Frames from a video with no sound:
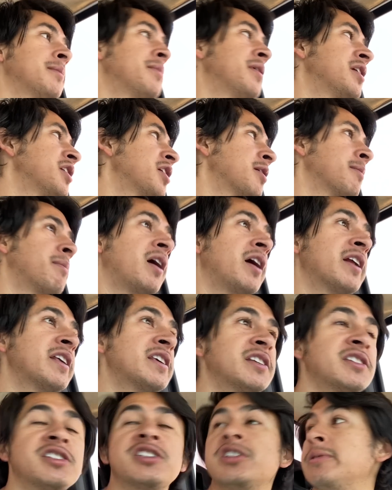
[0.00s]
but your body
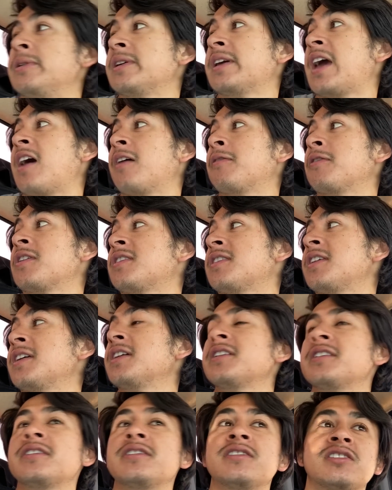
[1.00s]
is doing
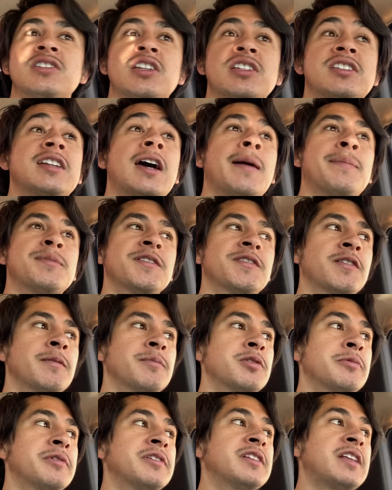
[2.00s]
everything to stop you from
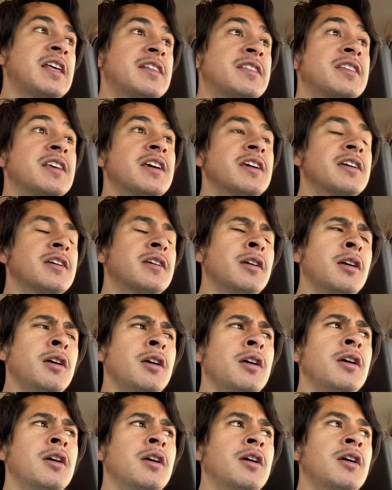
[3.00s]
doing that thing,
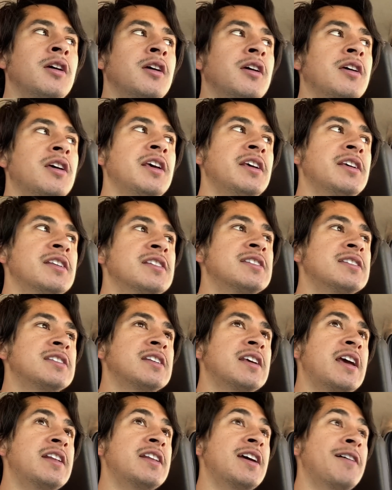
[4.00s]
is
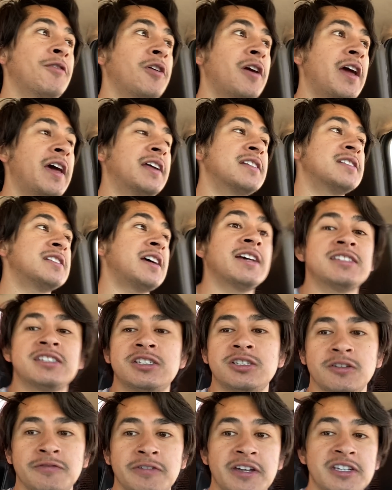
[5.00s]
it never ends. I
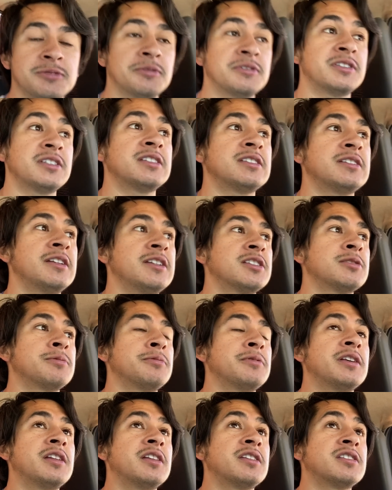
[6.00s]
still face resistance
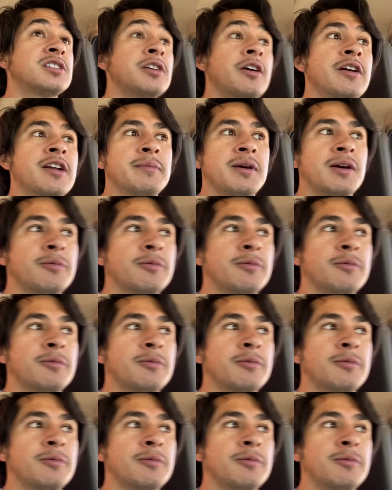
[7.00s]
with starting my